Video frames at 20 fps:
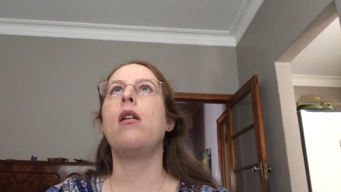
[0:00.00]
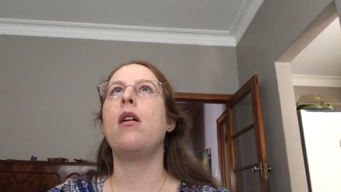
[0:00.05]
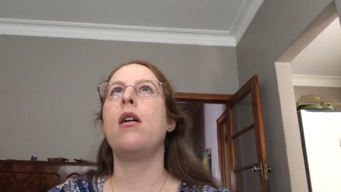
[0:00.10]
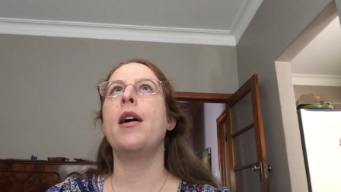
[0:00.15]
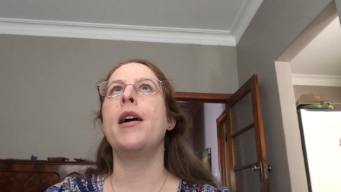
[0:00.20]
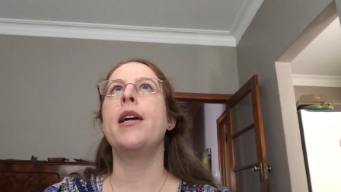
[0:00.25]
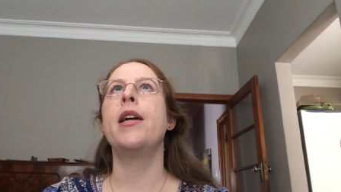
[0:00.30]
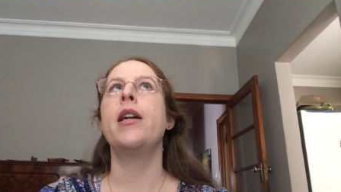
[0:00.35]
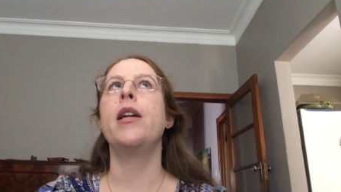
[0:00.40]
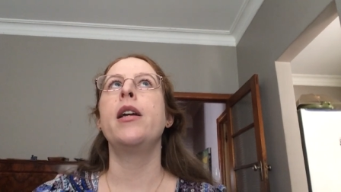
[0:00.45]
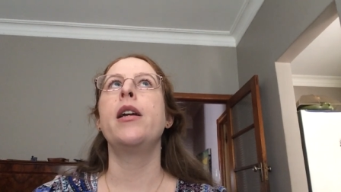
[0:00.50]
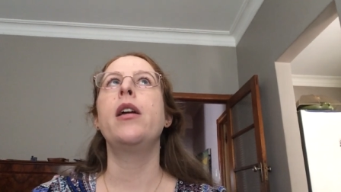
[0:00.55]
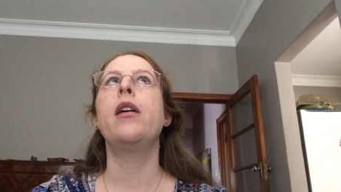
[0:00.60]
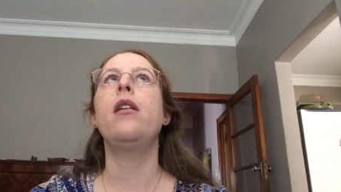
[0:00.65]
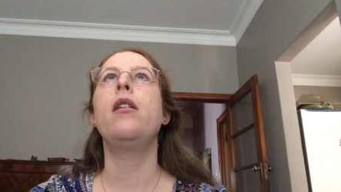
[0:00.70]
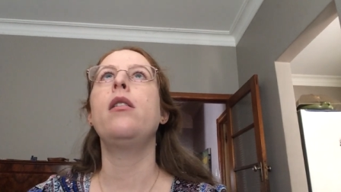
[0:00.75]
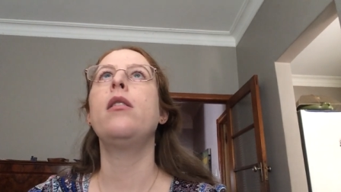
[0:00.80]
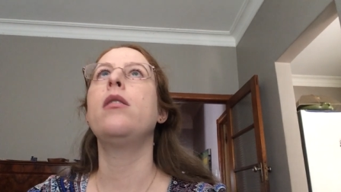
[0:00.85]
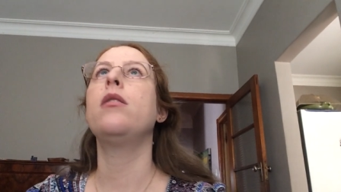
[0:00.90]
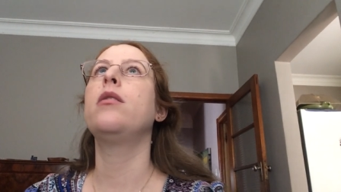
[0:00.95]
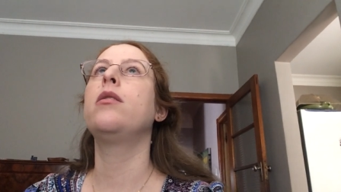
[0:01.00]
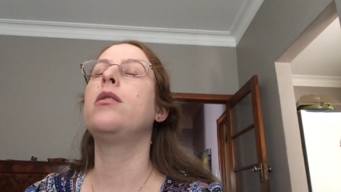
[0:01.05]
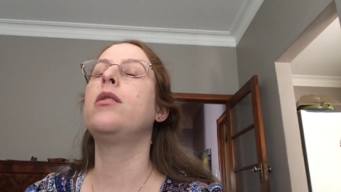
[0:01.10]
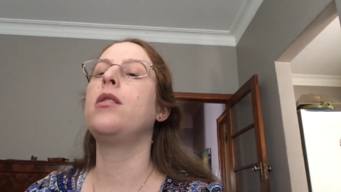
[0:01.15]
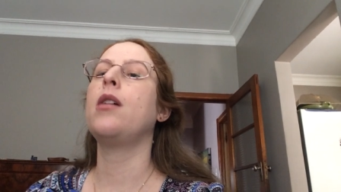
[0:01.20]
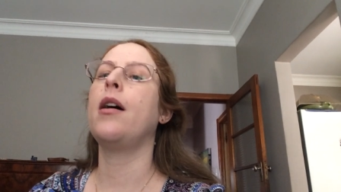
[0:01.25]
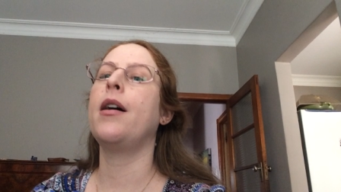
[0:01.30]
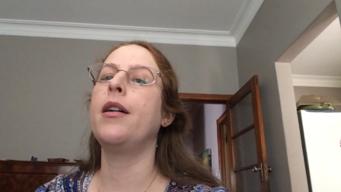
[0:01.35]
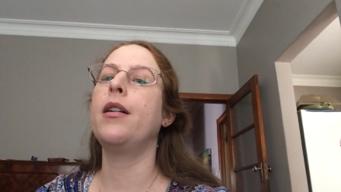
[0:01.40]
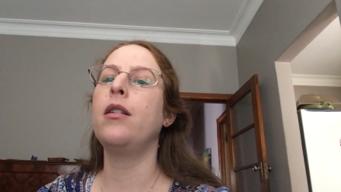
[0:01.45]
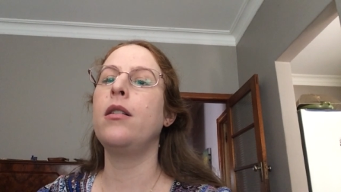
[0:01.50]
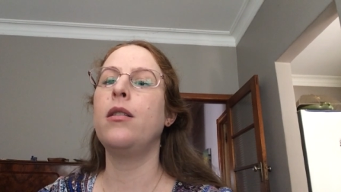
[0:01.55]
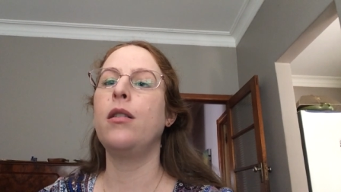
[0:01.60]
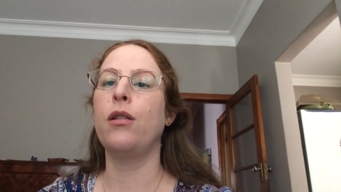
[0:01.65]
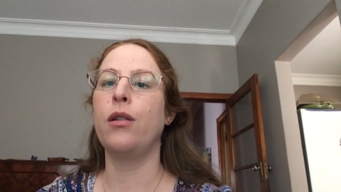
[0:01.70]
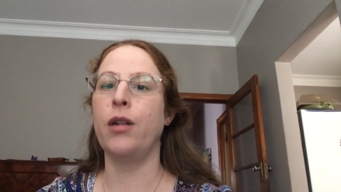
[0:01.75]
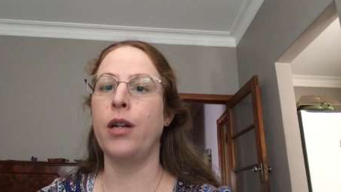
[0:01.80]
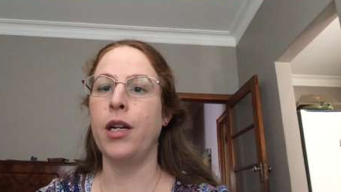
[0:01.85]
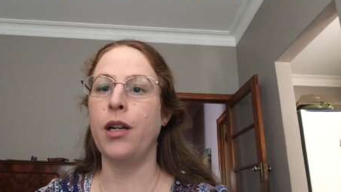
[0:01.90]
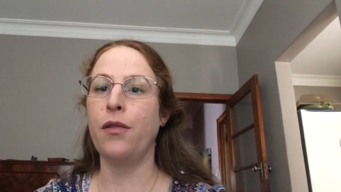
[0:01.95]
I started
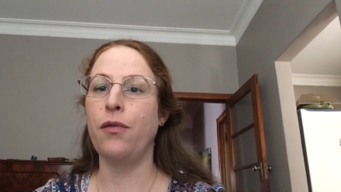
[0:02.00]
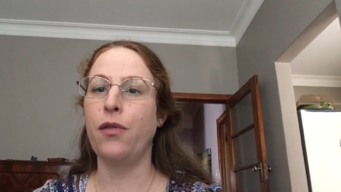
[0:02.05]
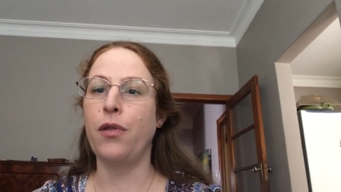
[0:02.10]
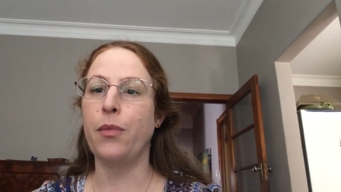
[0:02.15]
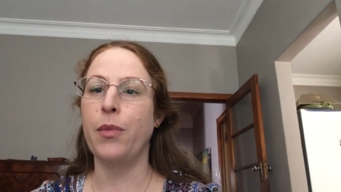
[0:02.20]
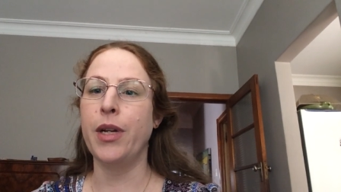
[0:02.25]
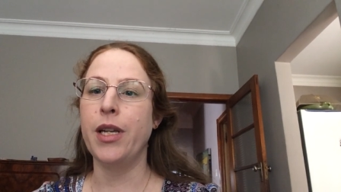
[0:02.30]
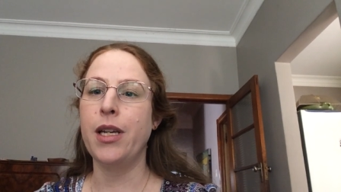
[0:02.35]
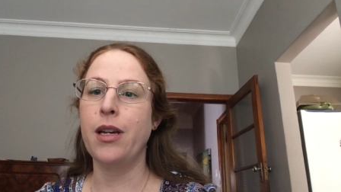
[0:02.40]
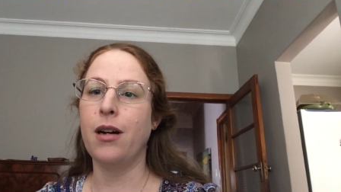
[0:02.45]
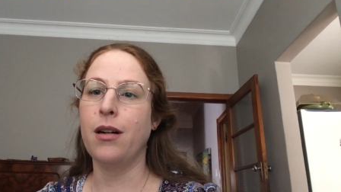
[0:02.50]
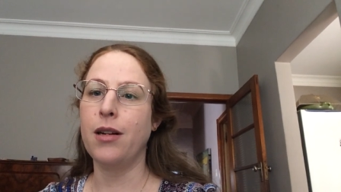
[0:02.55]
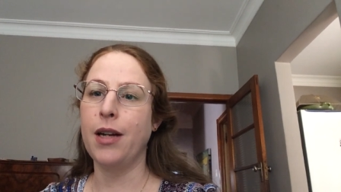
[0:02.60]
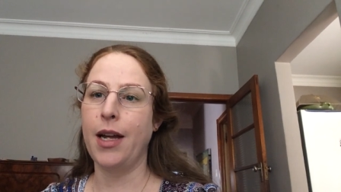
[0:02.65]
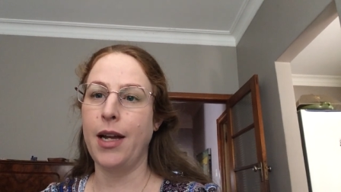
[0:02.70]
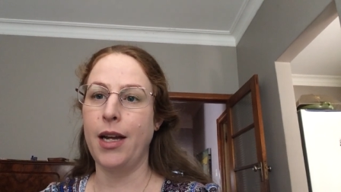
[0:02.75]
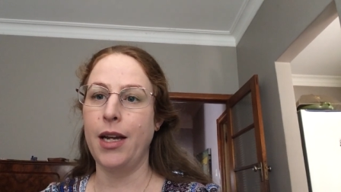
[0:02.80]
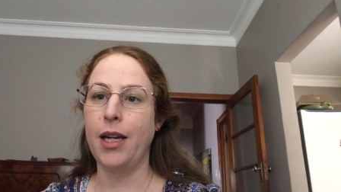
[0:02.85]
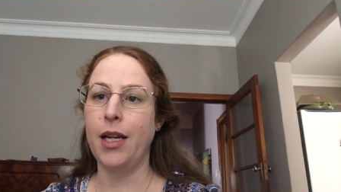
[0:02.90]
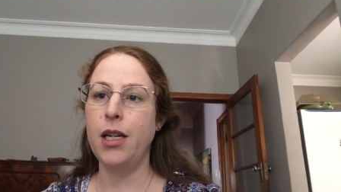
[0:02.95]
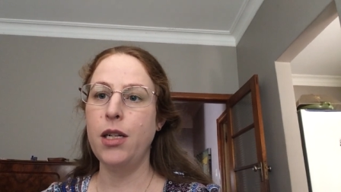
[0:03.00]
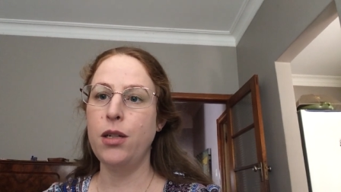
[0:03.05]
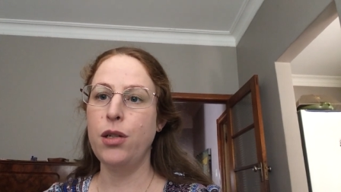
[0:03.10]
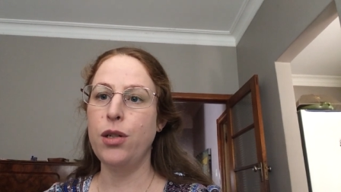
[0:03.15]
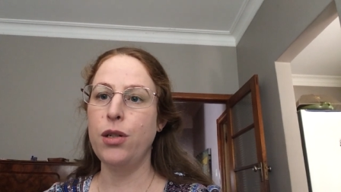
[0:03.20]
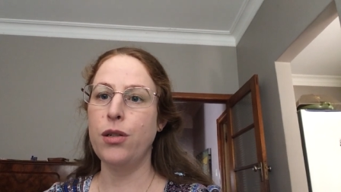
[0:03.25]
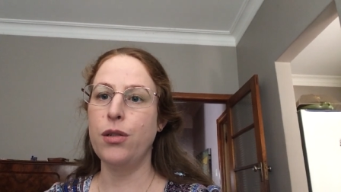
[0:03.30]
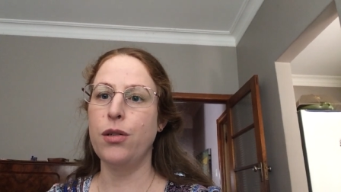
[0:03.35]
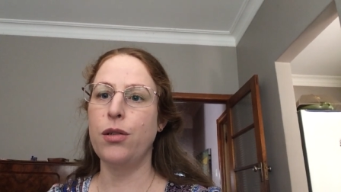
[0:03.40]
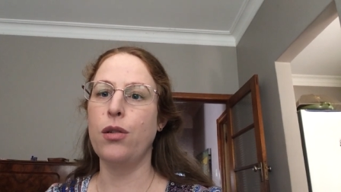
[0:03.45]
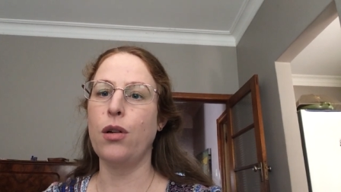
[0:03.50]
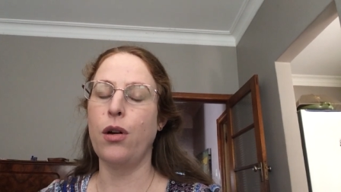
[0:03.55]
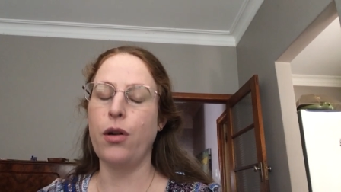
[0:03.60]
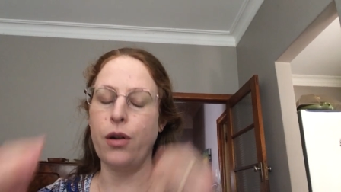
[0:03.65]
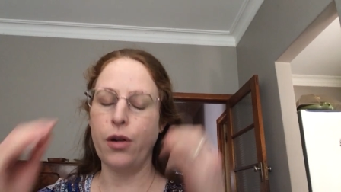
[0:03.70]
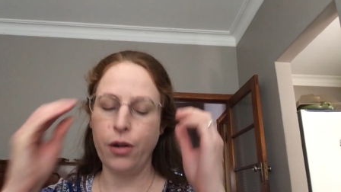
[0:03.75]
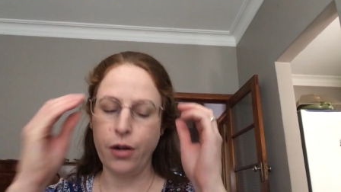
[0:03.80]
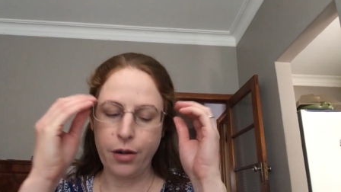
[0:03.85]
learning from a young age, so